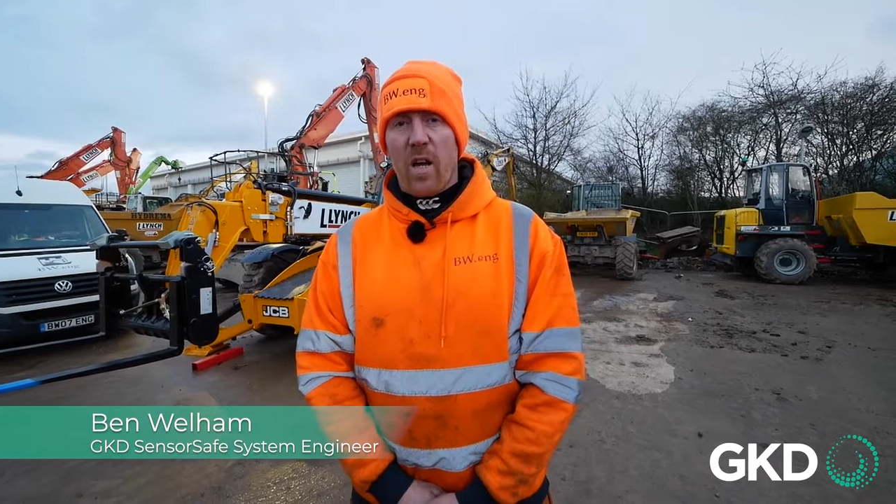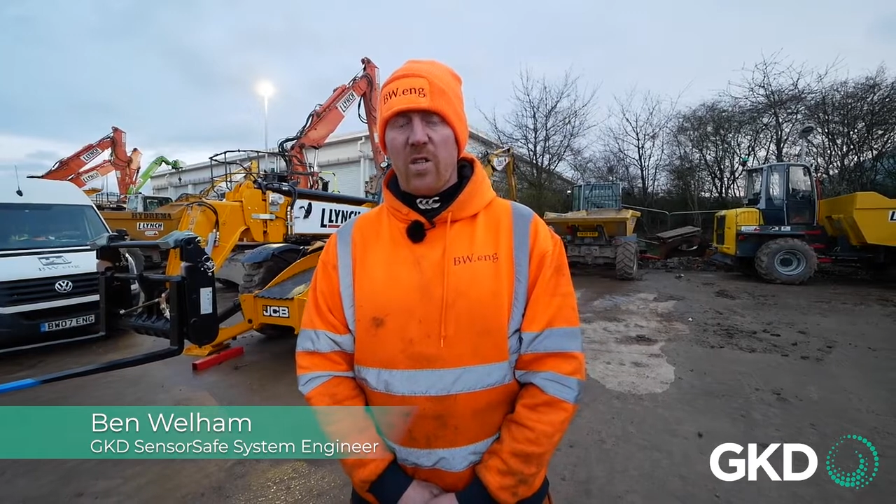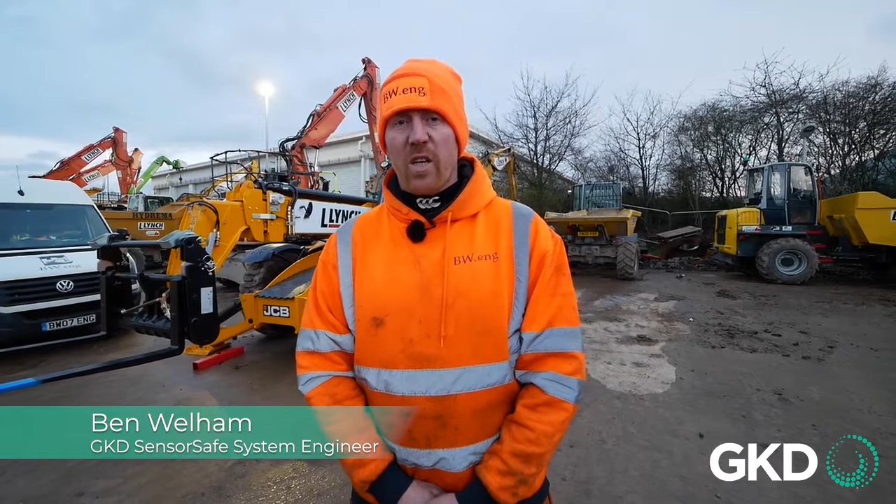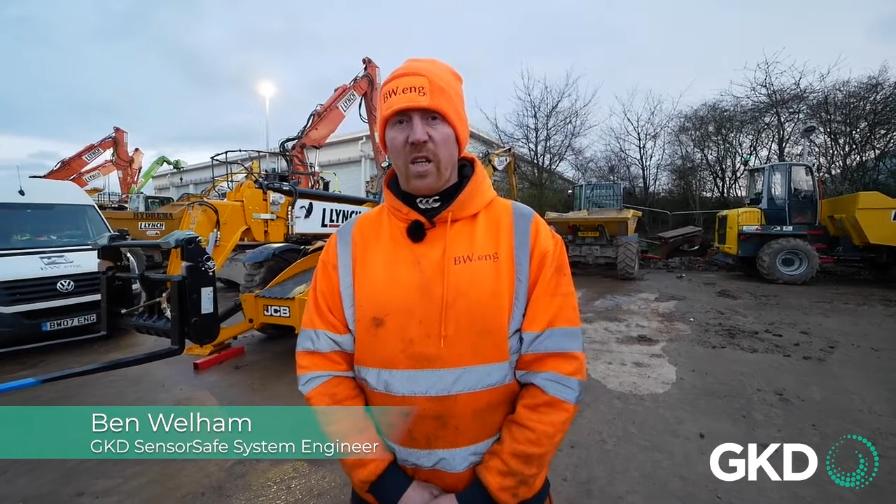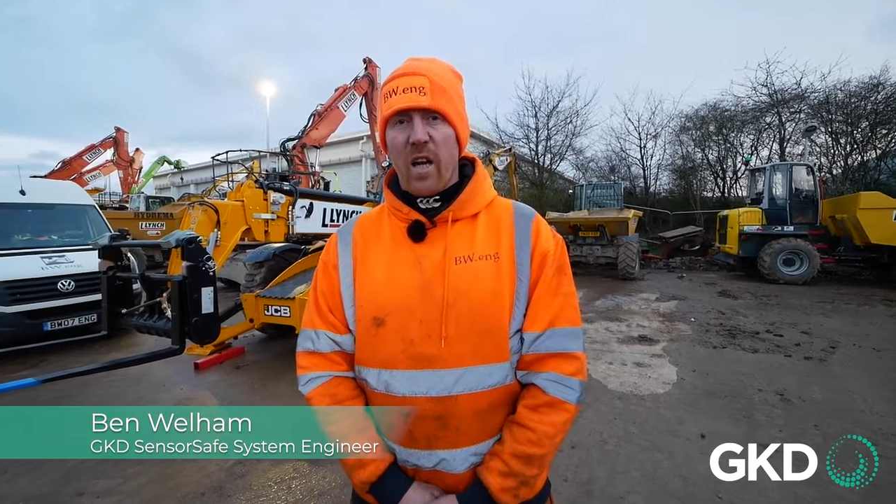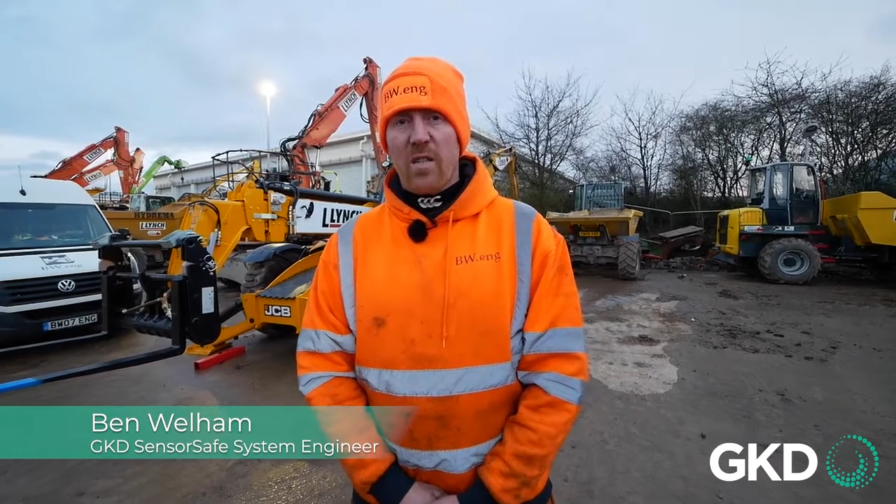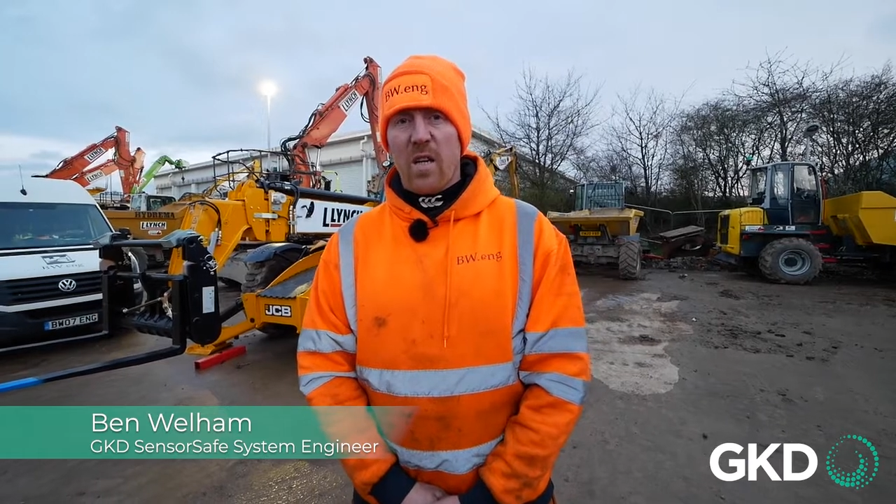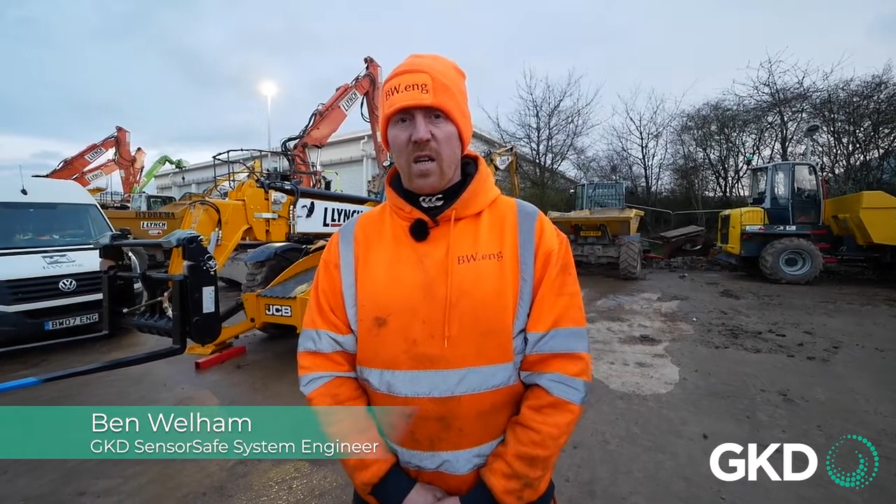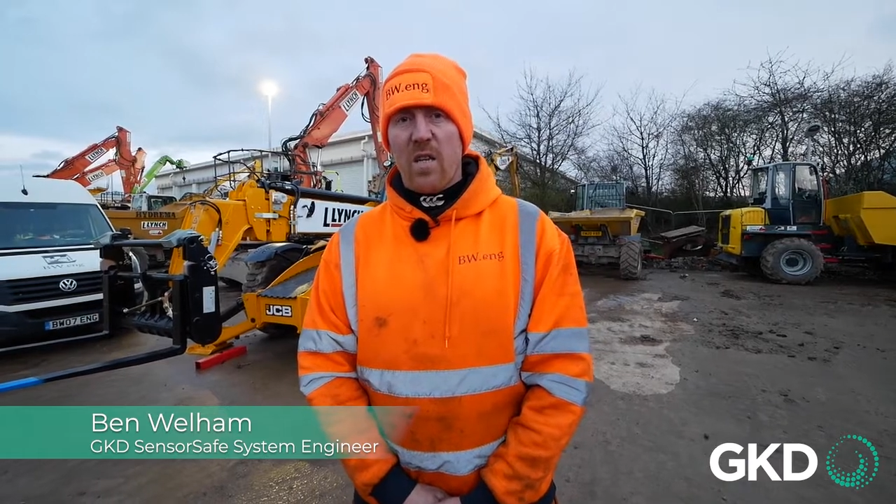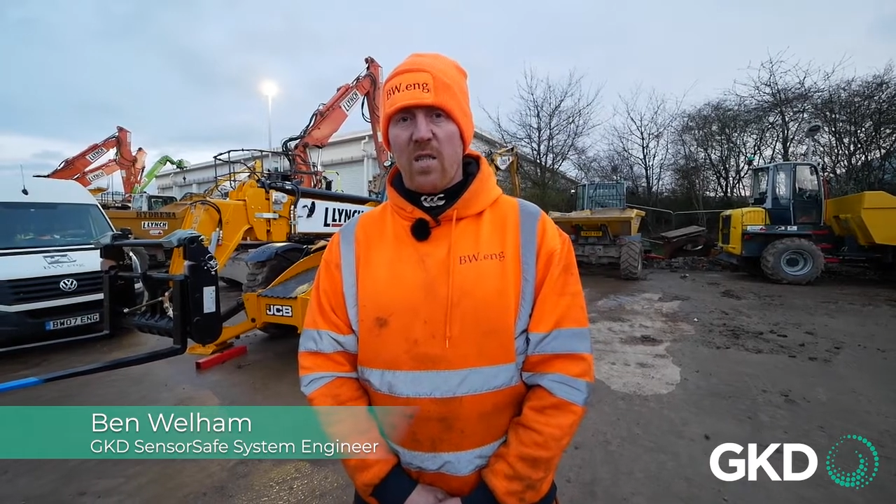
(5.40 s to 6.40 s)
a G K
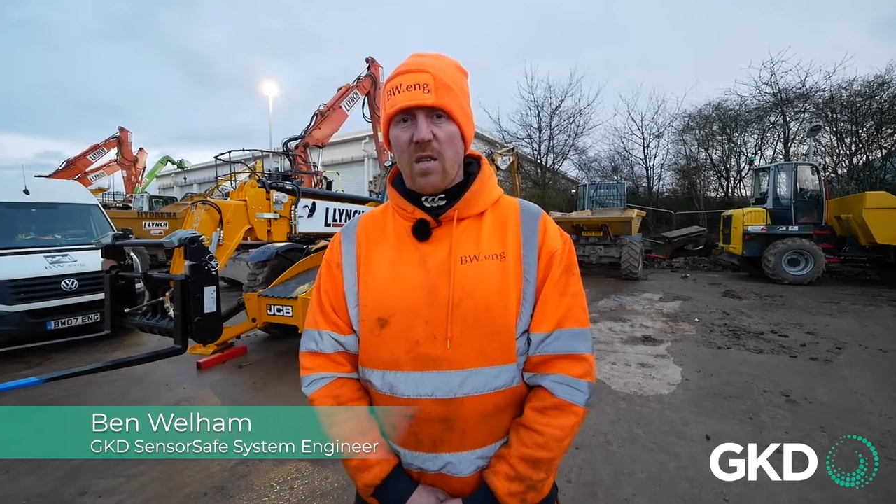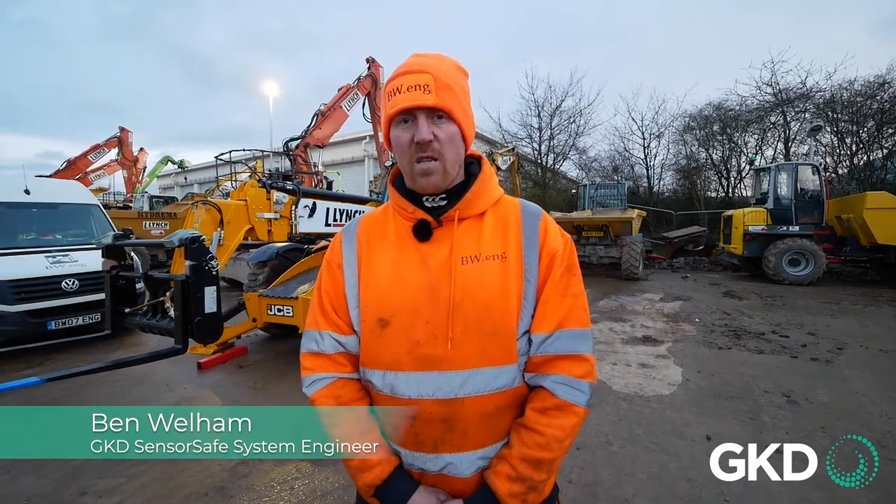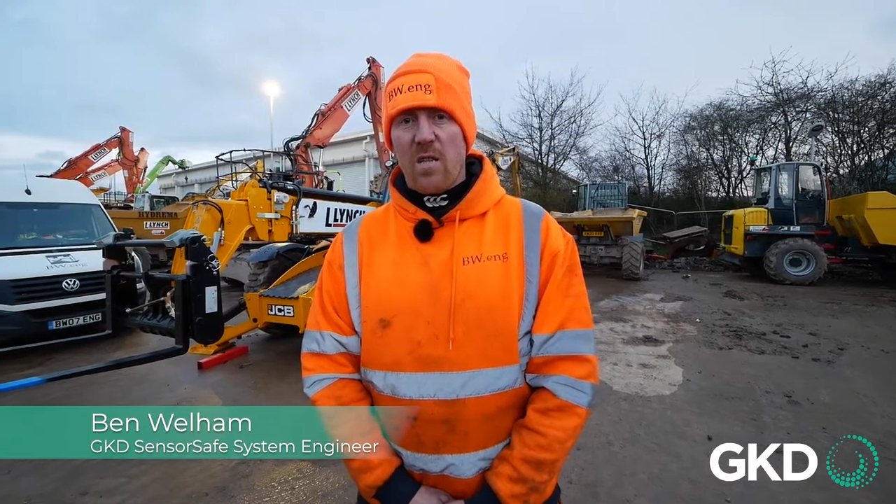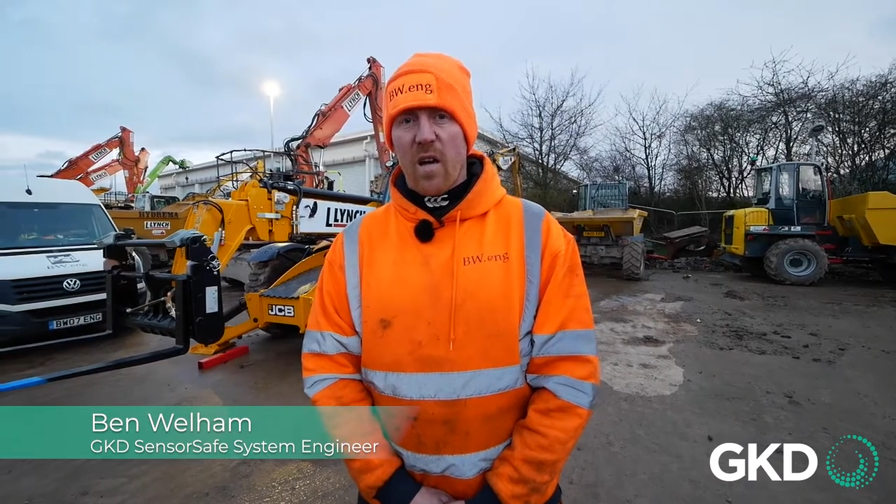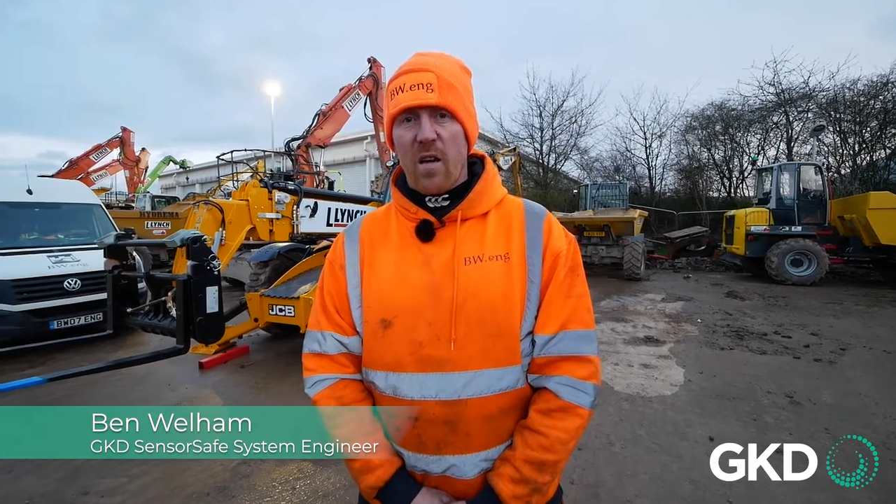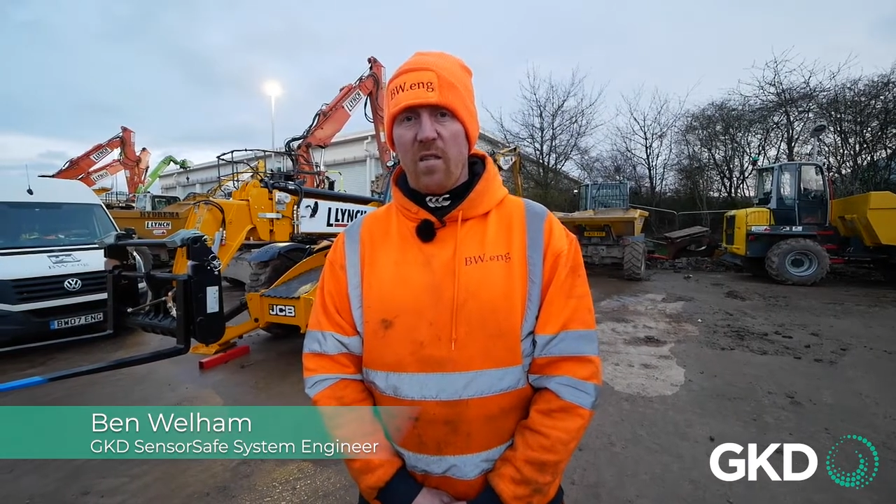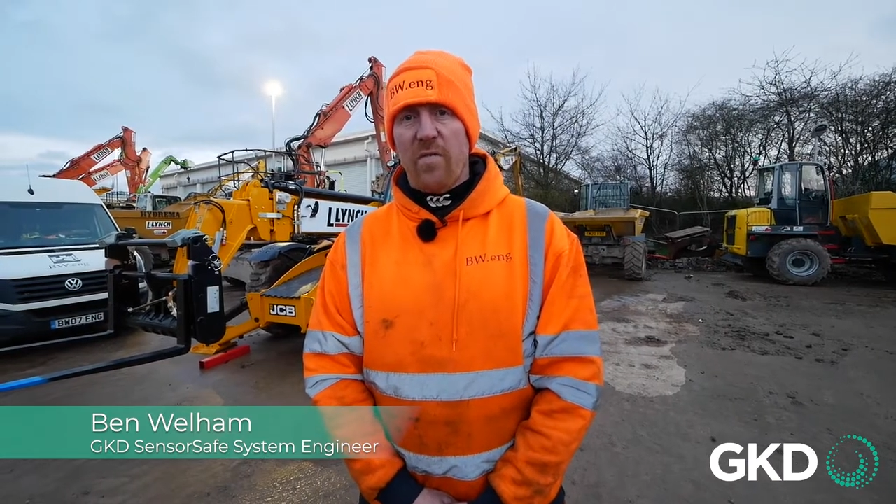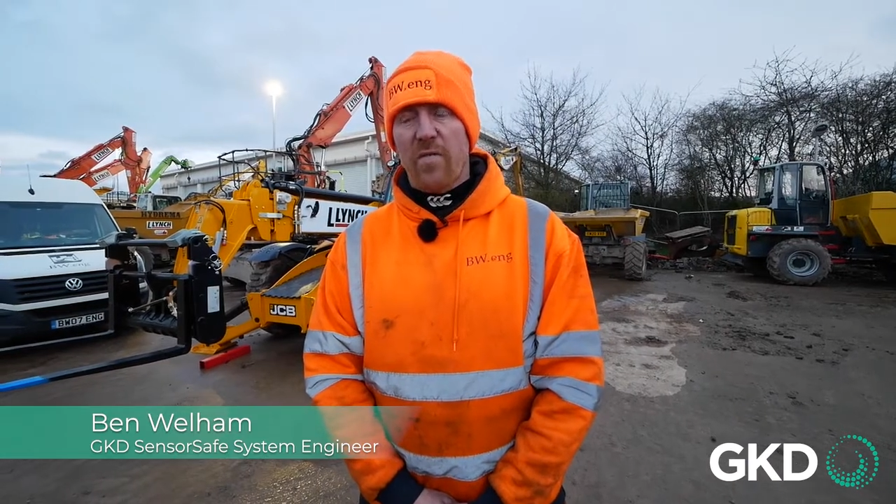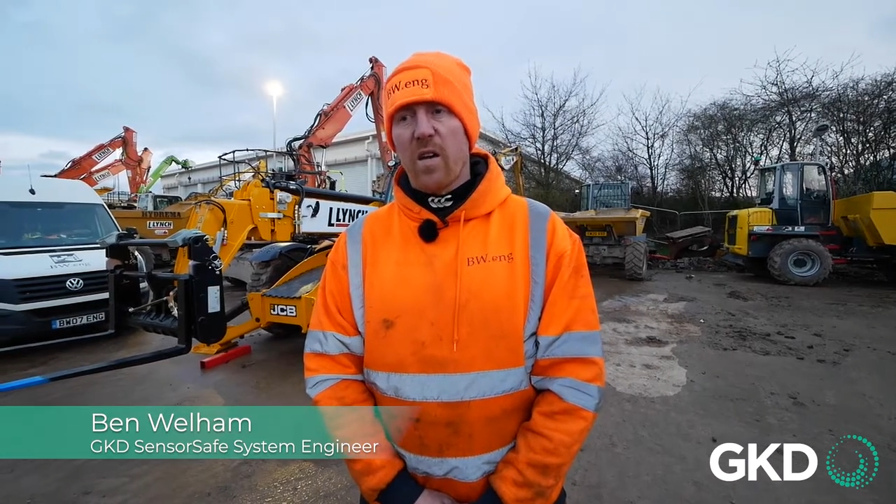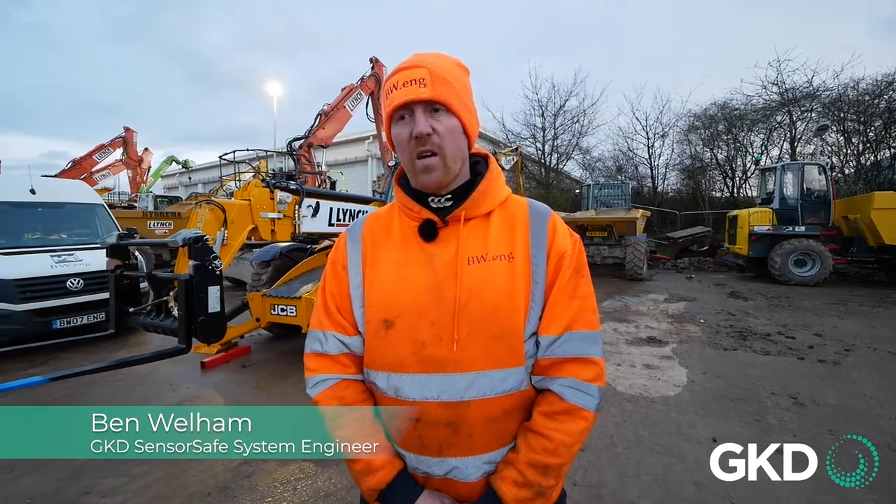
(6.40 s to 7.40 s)
D sensor
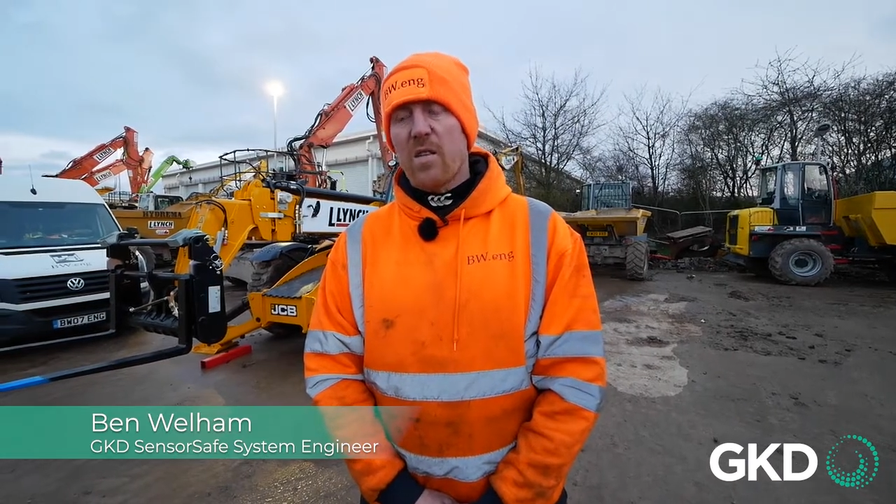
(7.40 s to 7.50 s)
safe